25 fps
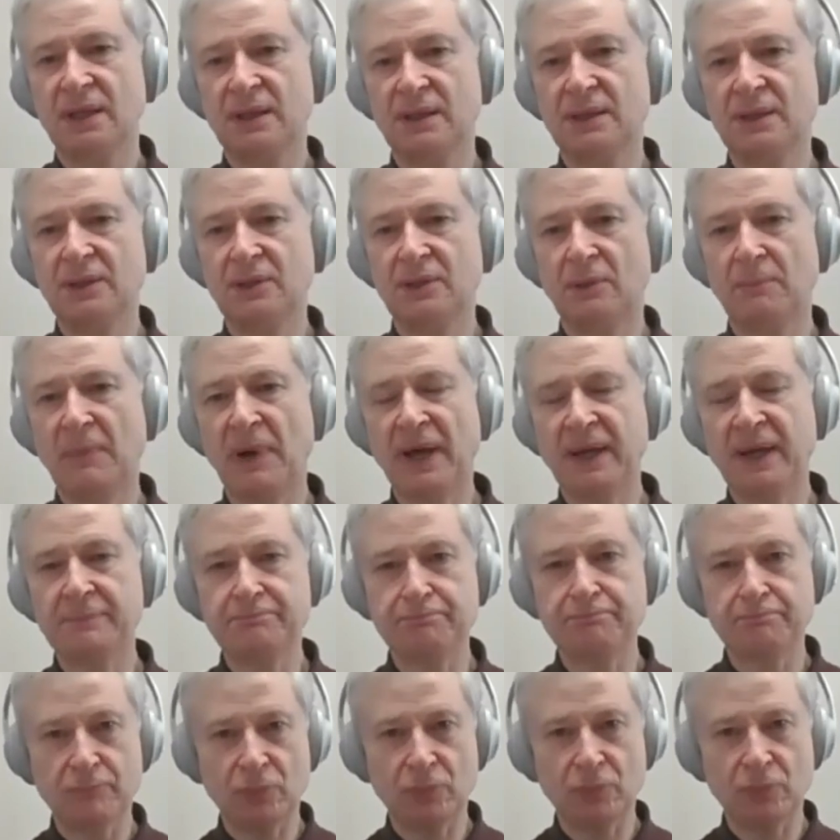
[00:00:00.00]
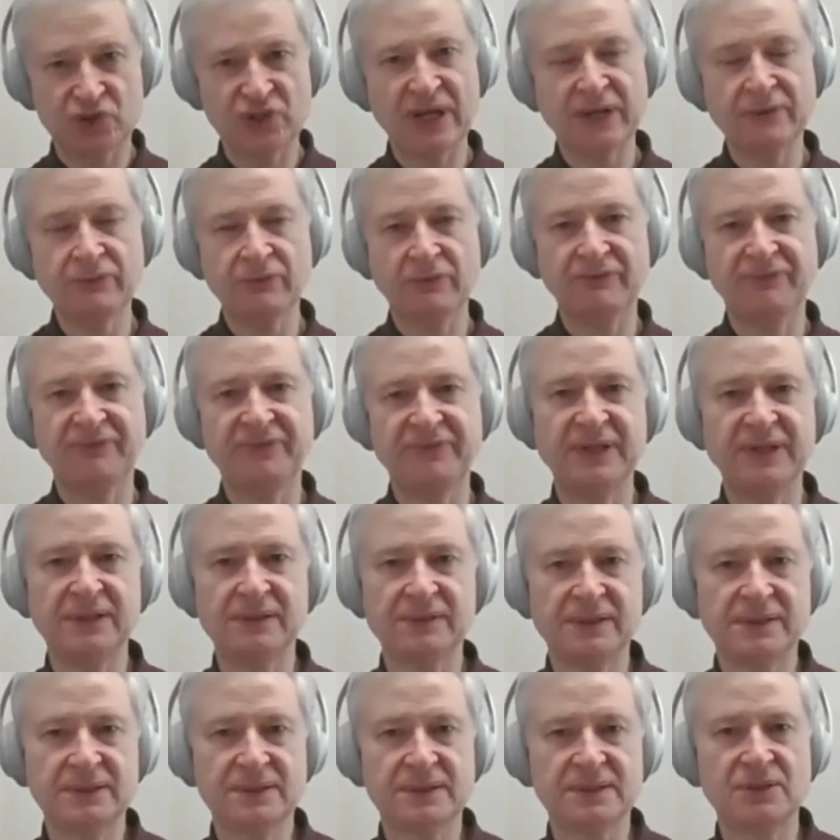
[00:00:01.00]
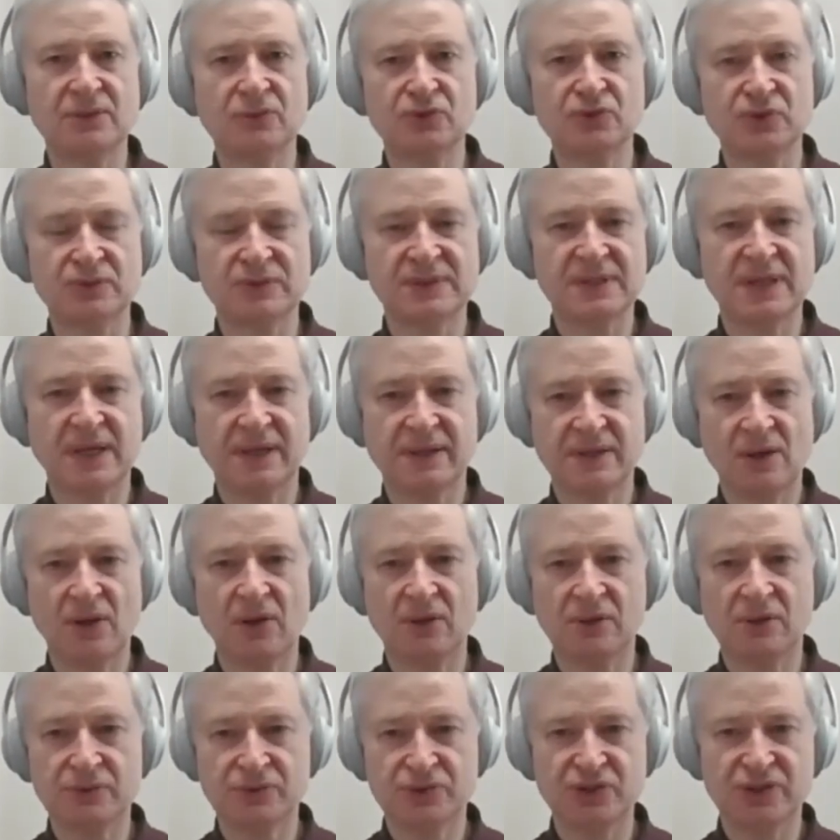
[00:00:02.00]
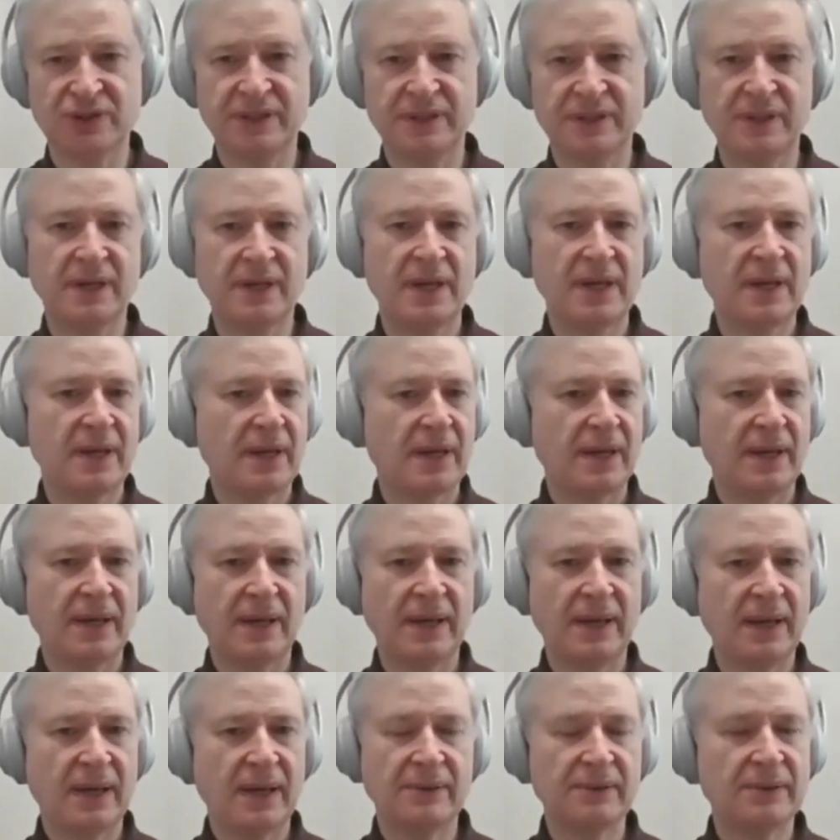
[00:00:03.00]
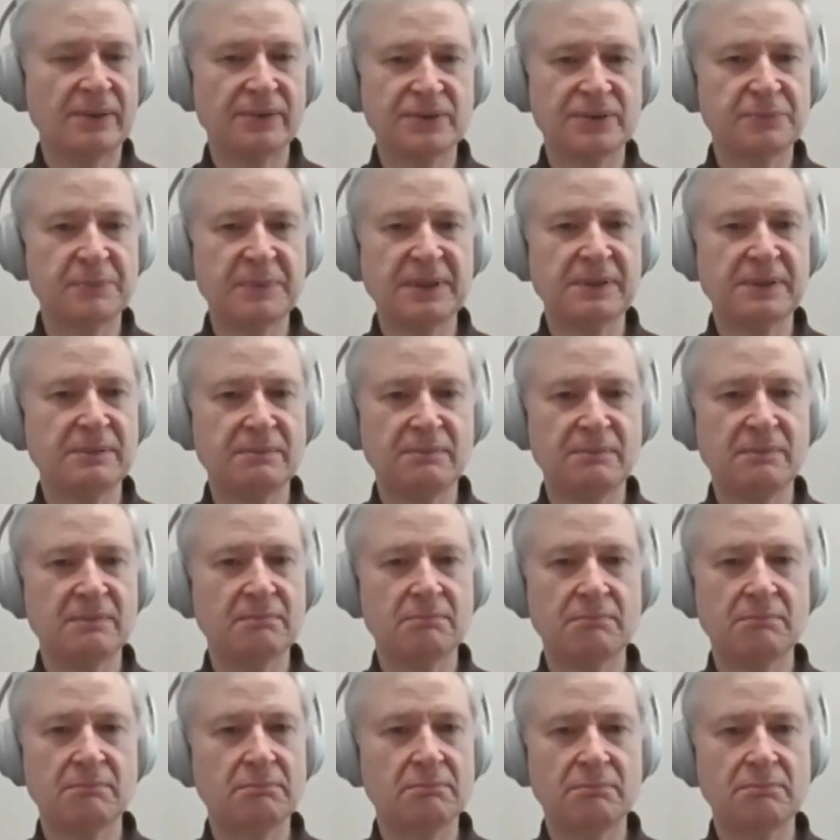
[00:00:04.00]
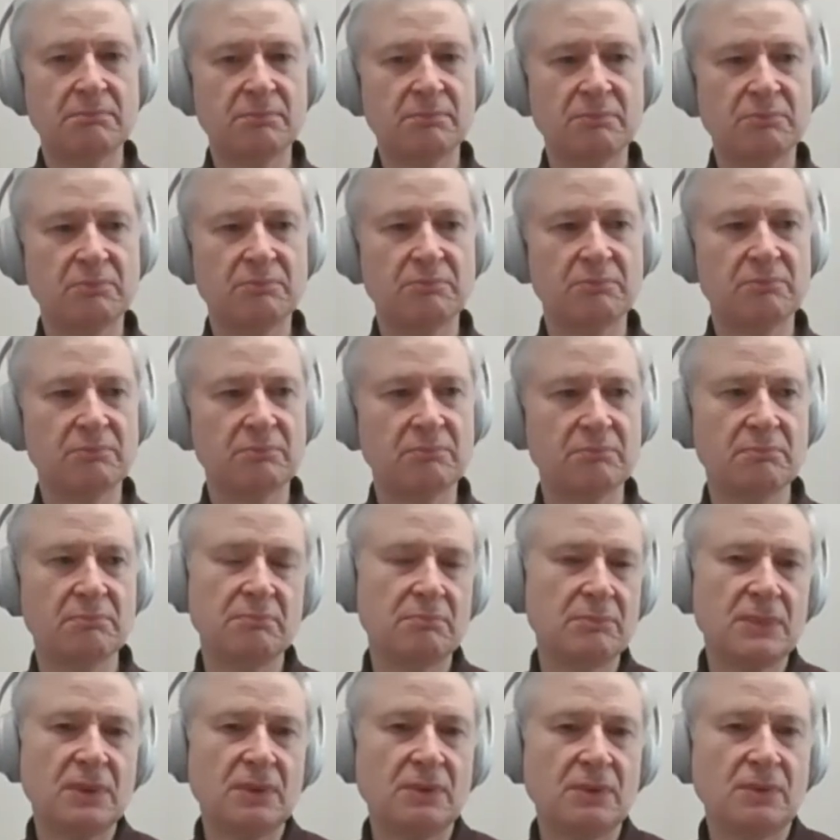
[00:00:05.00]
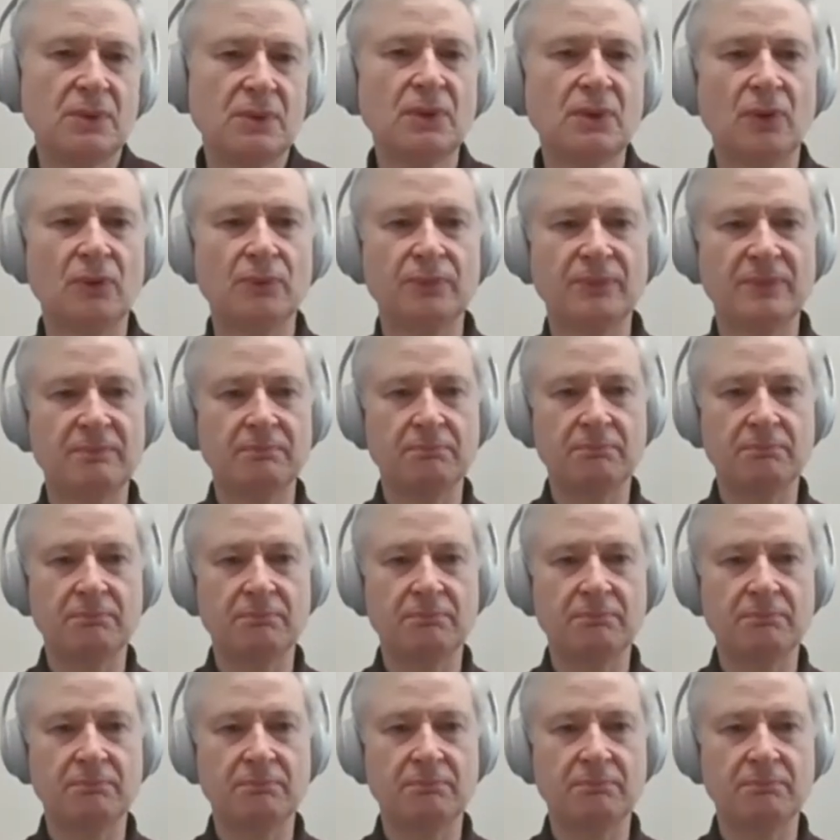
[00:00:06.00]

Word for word: you know my more general field is social psychology, and there's been, you know.